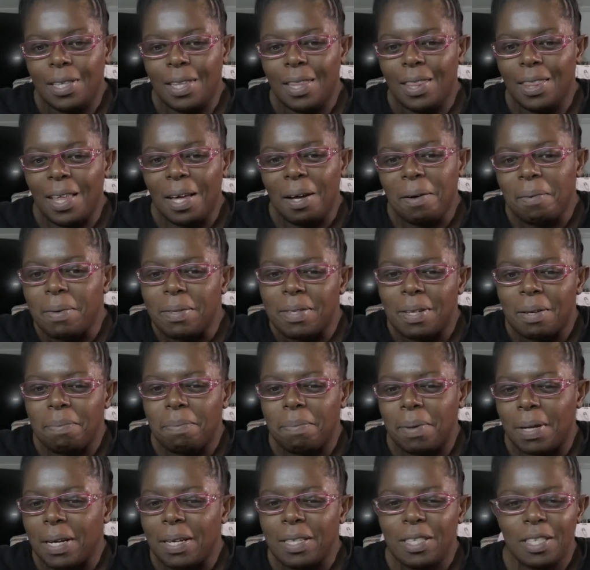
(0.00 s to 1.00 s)
that was a
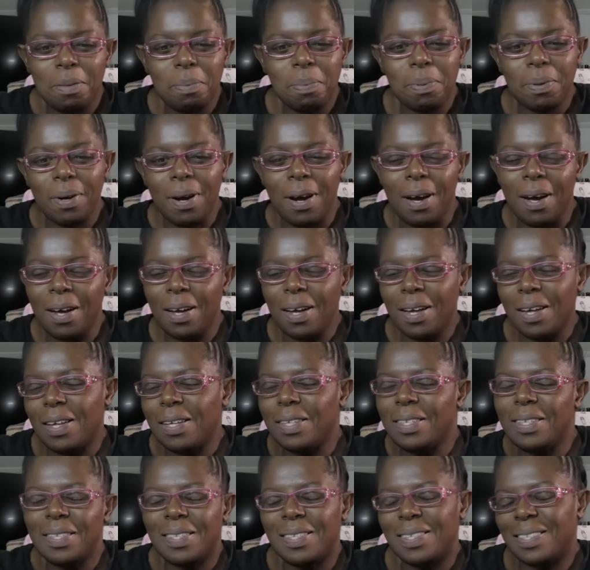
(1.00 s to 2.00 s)
big
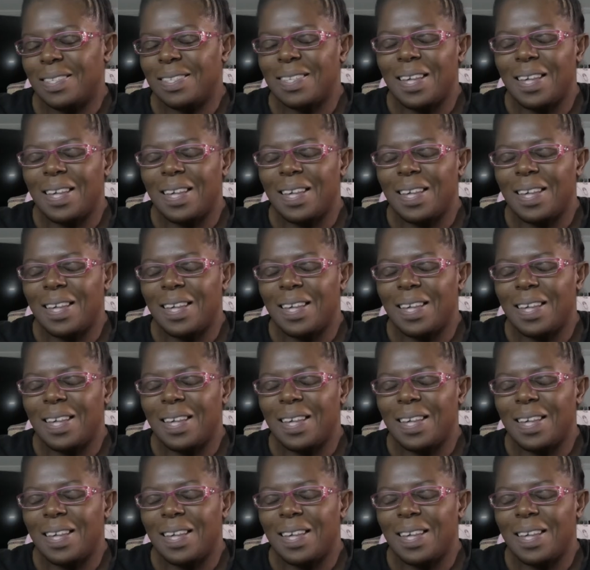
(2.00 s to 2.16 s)
surprise.